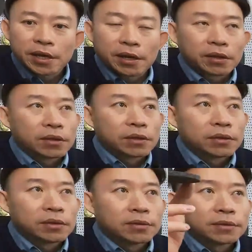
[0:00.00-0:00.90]
kind
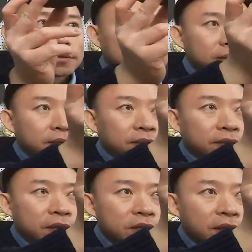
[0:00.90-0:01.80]

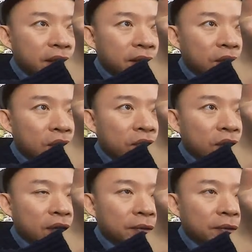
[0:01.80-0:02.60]
this kind of